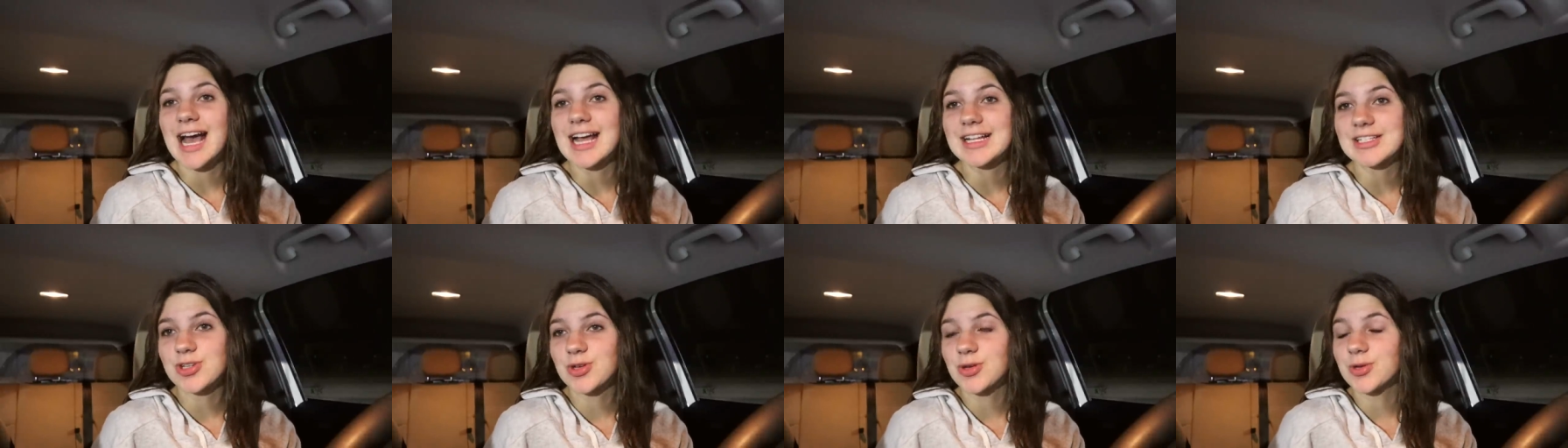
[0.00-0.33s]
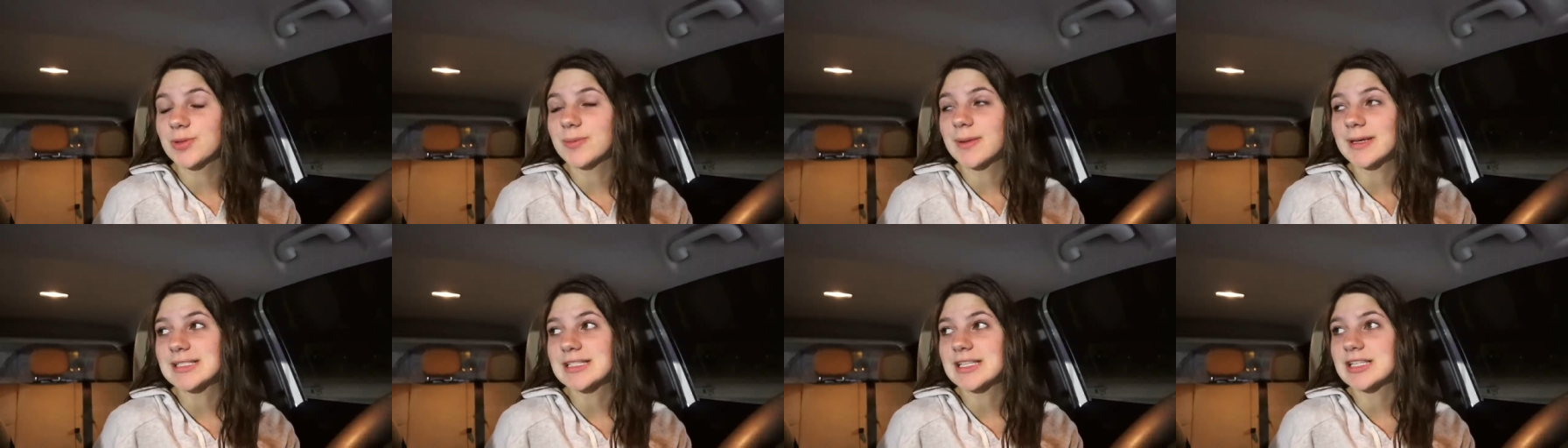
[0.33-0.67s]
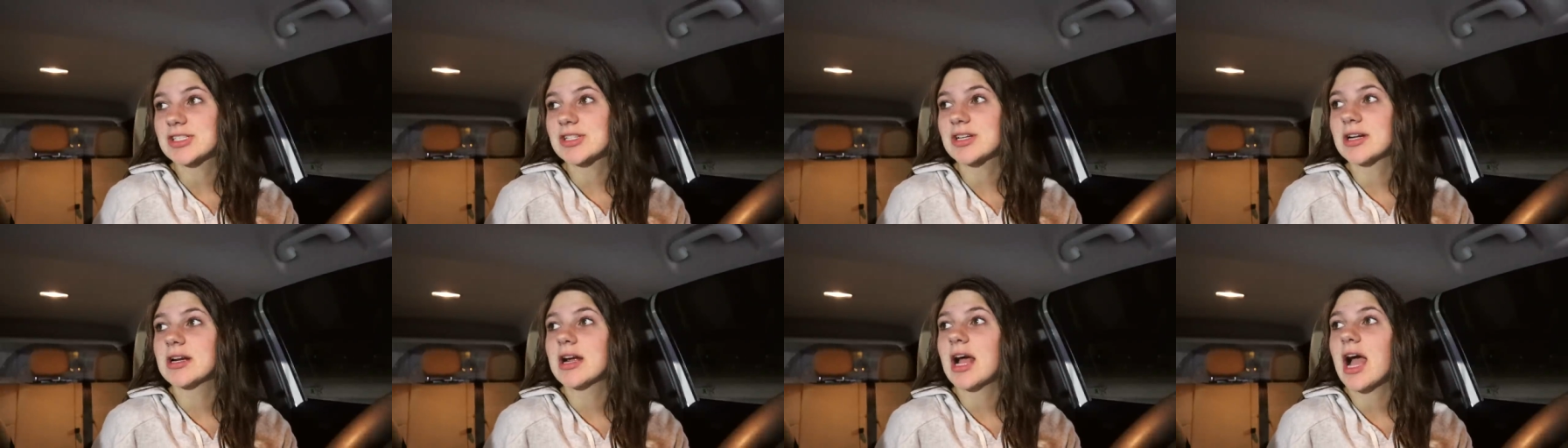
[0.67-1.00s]
I told my
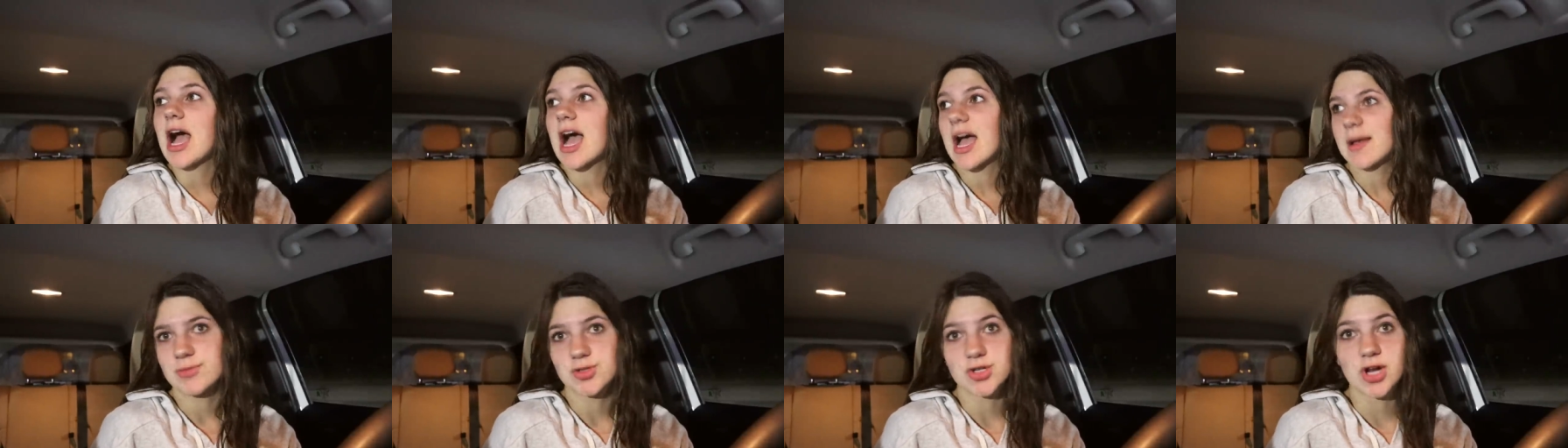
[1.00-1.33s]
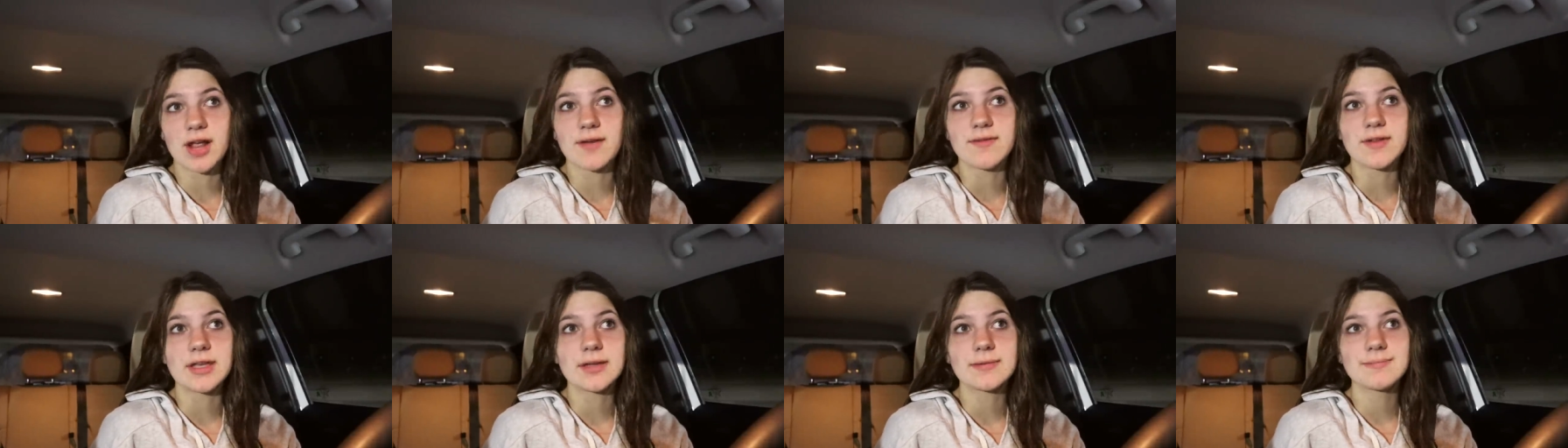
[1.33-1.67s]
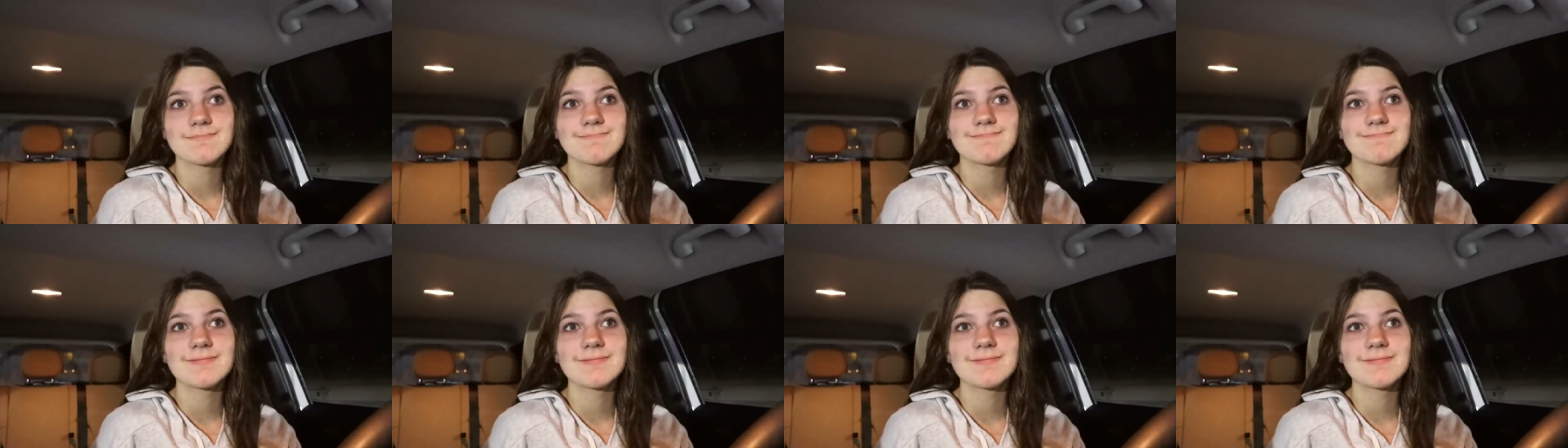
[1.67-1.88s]
sister I'm driving.